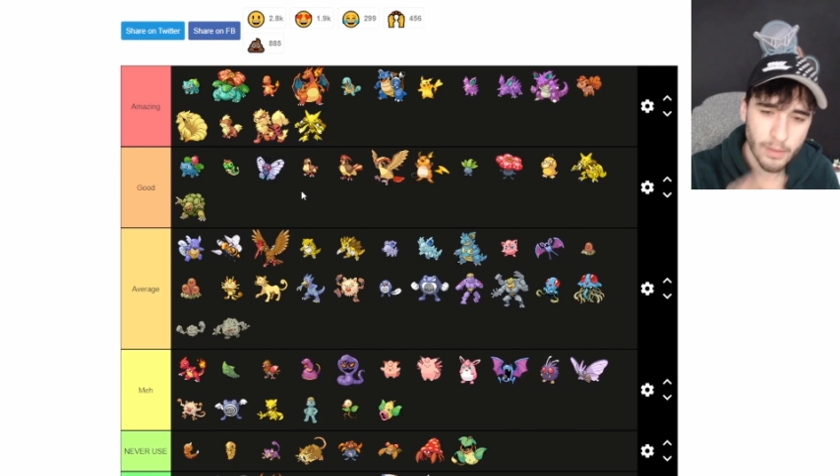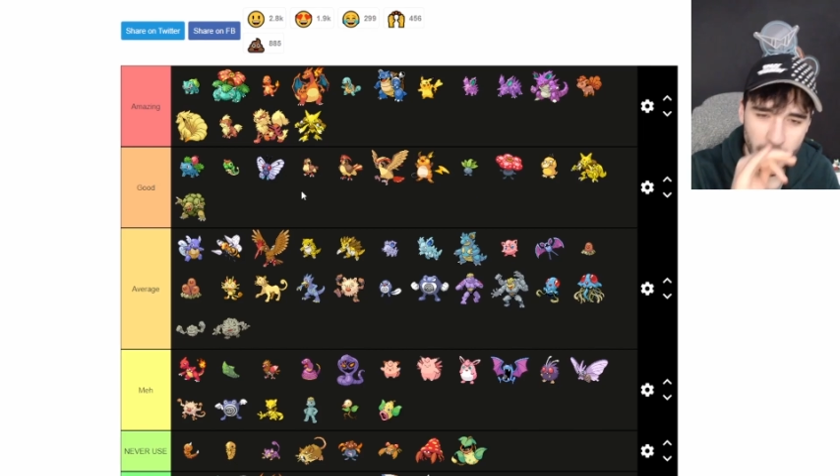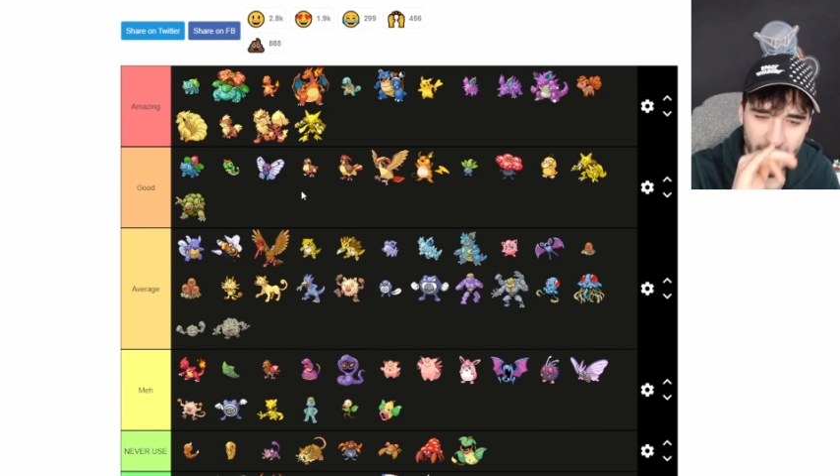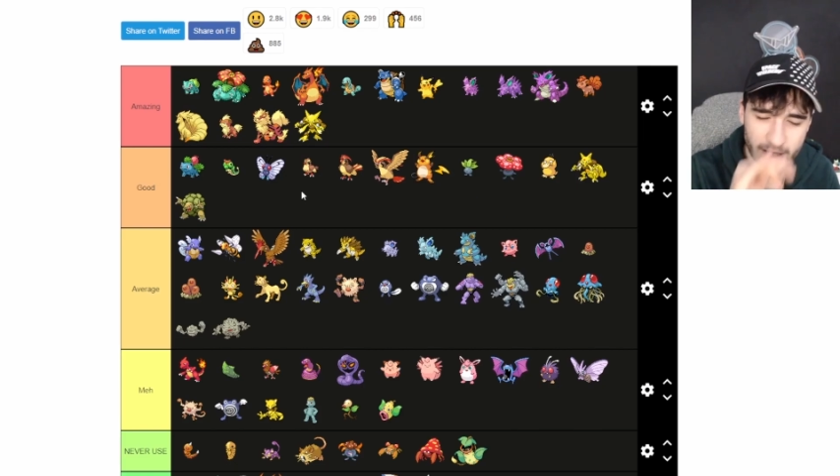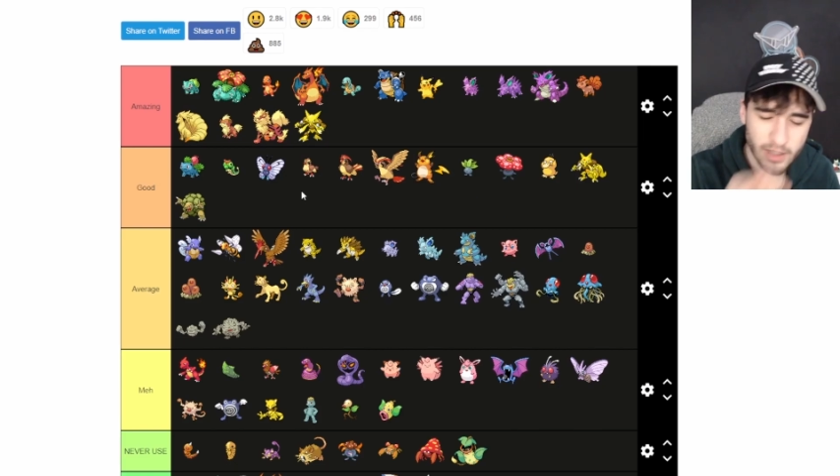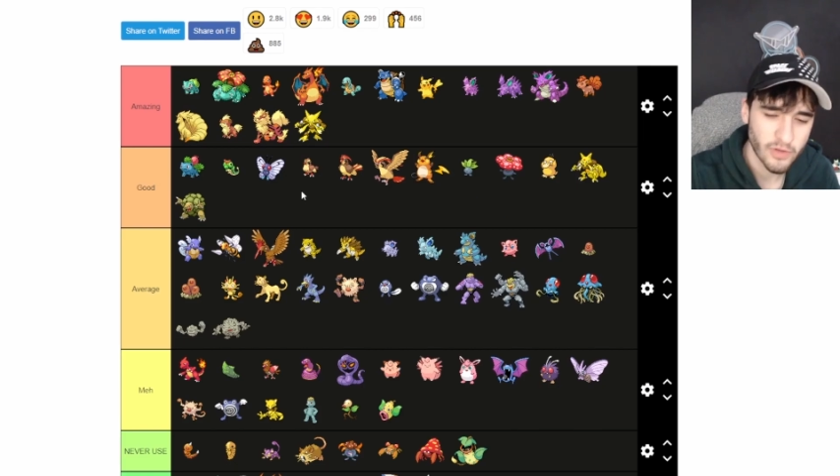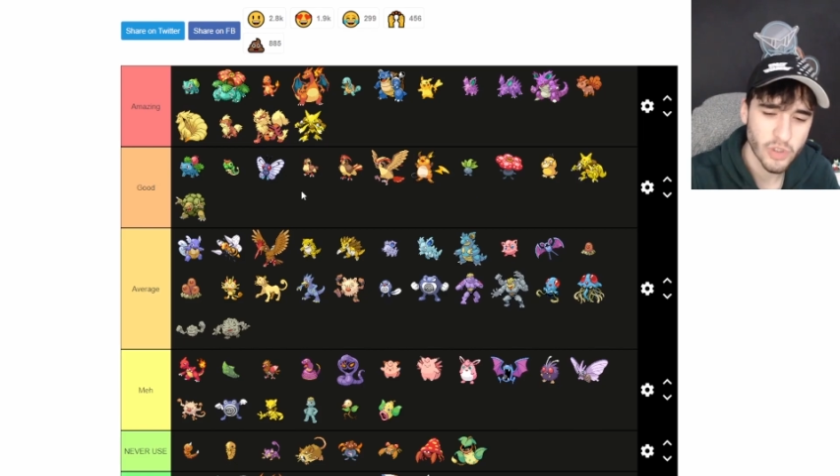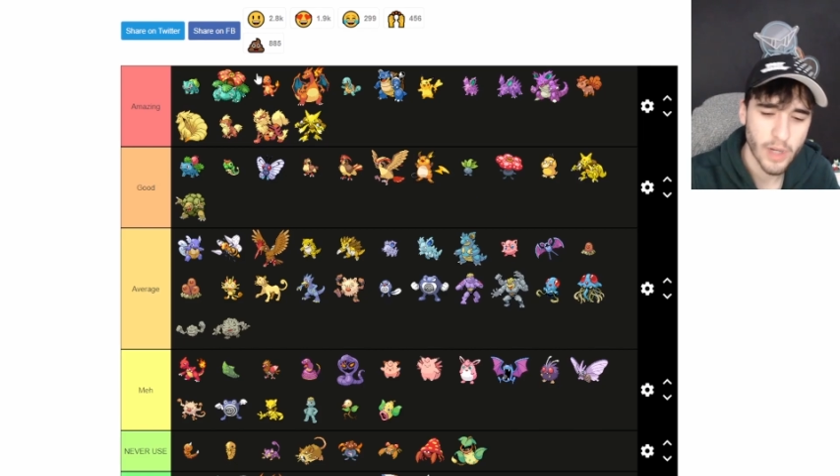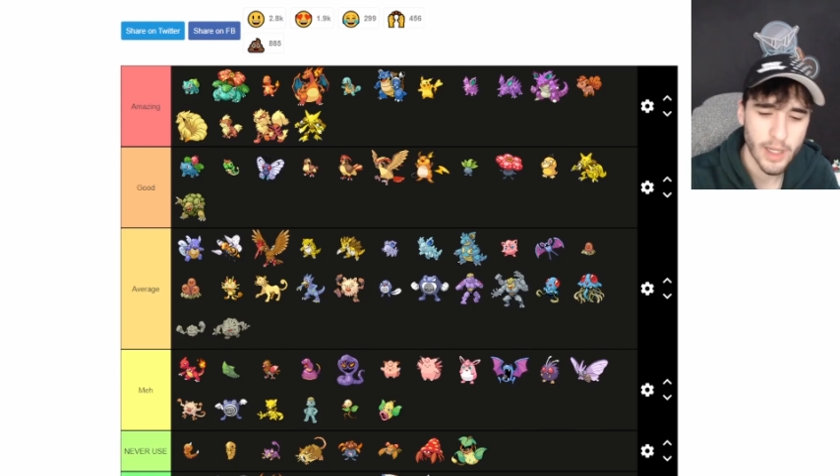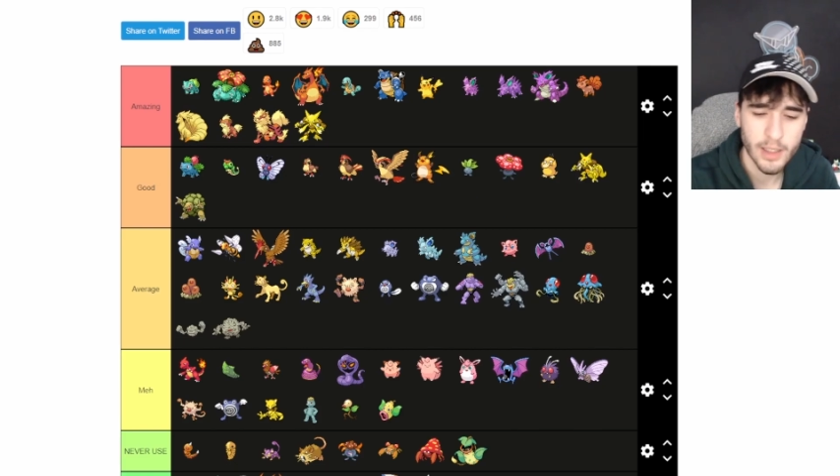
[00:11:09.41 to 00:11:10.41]
But the fact you have
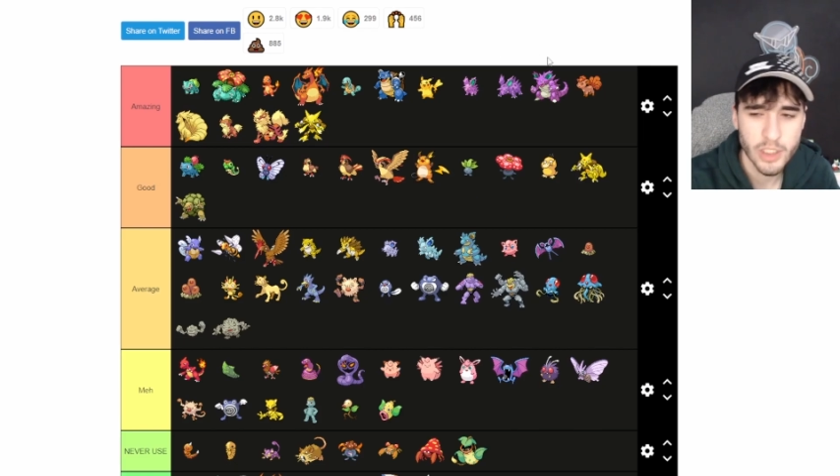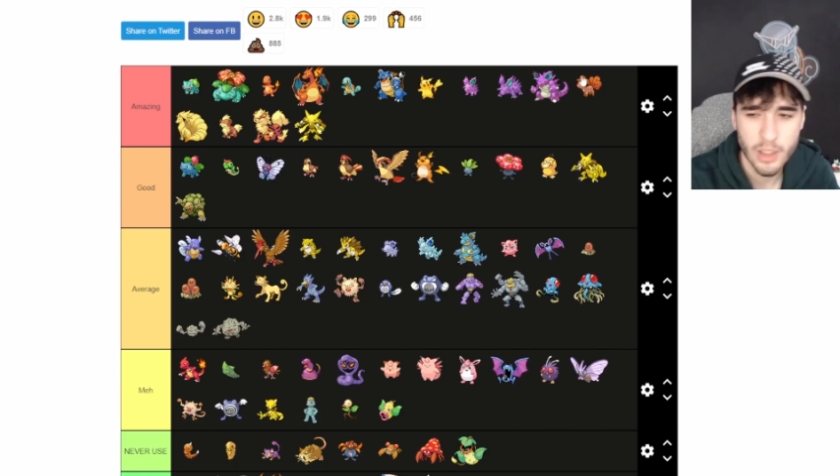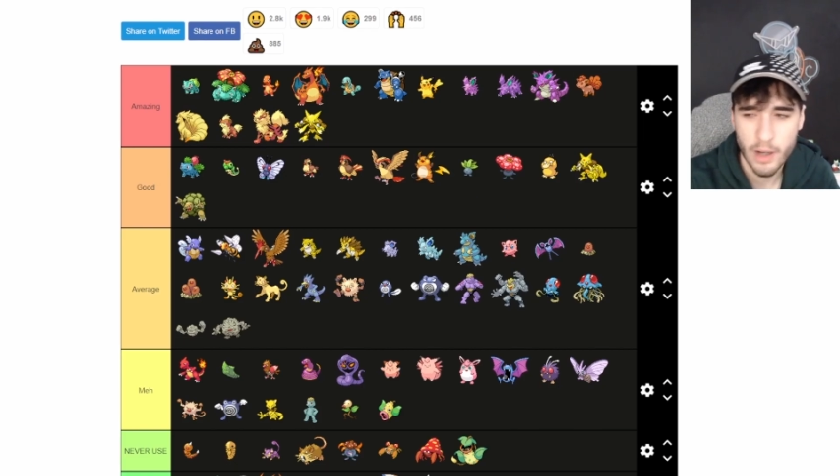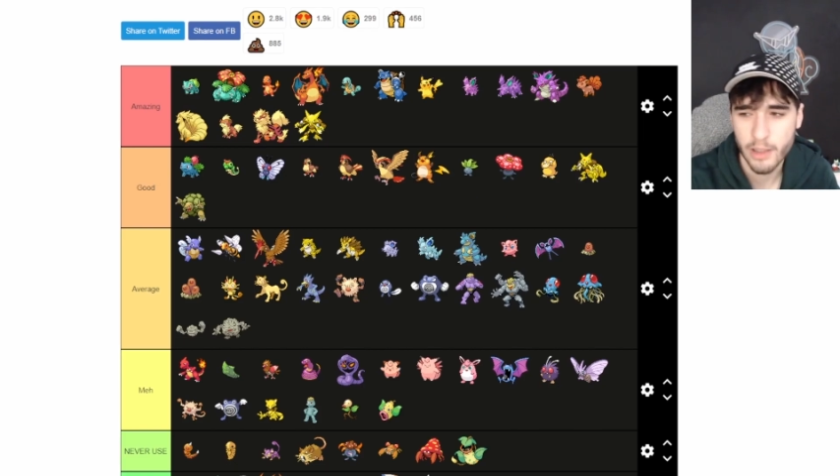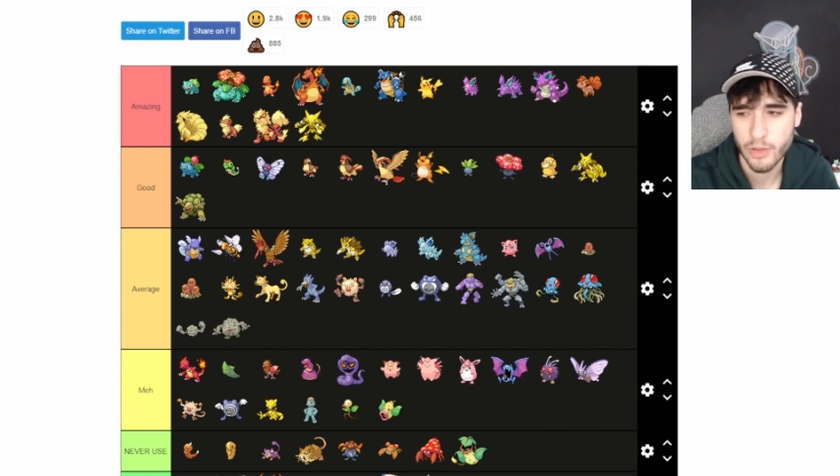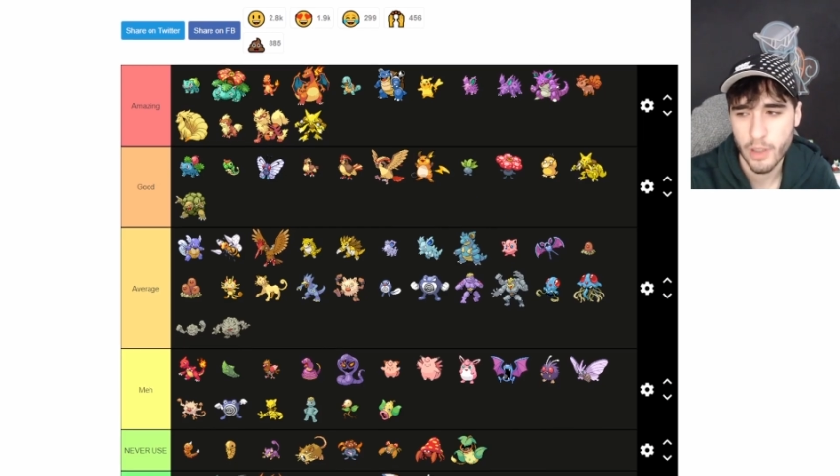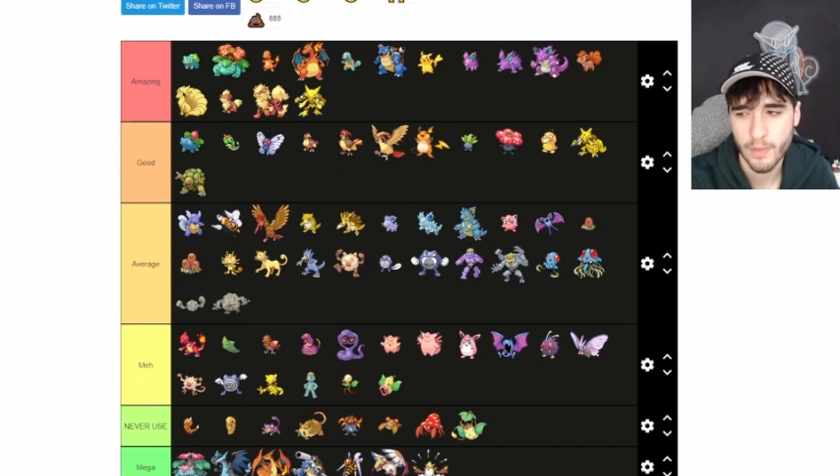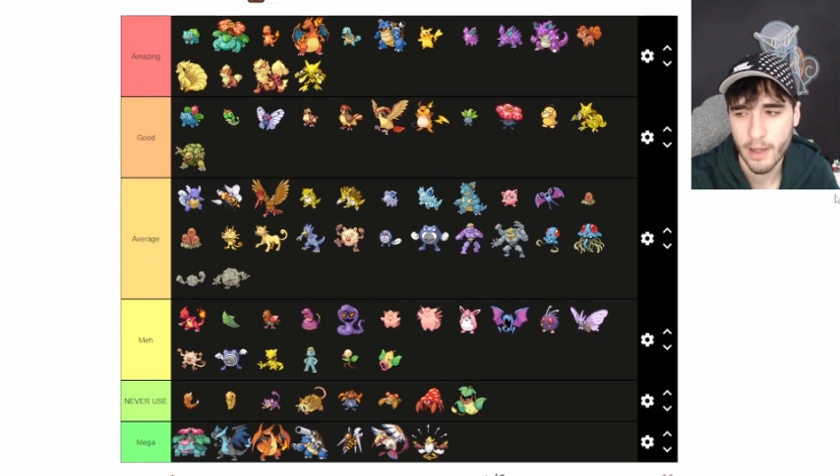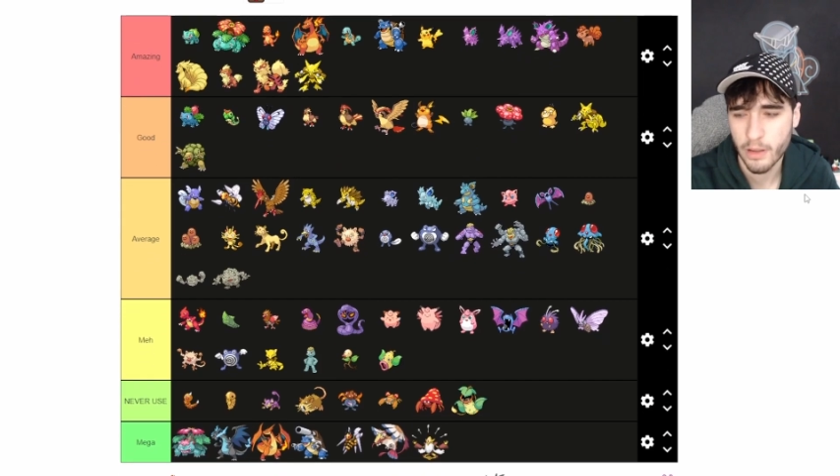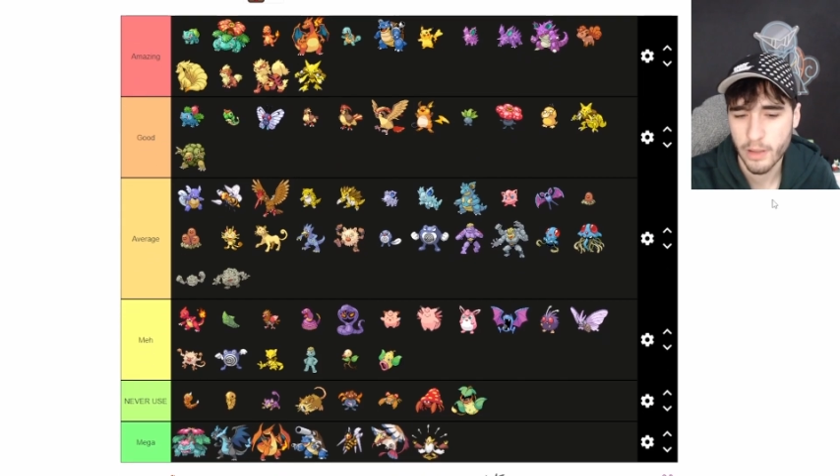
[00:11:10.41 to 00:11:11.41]
to trade, and it's so hard to trade
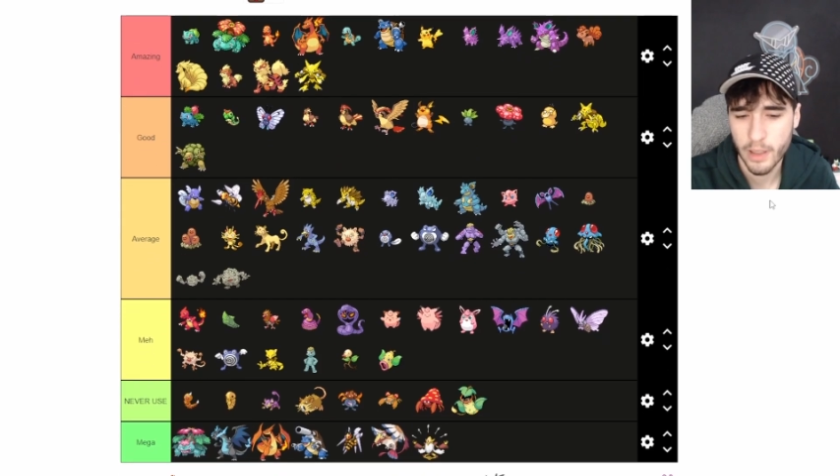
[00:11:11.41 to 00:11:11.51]
back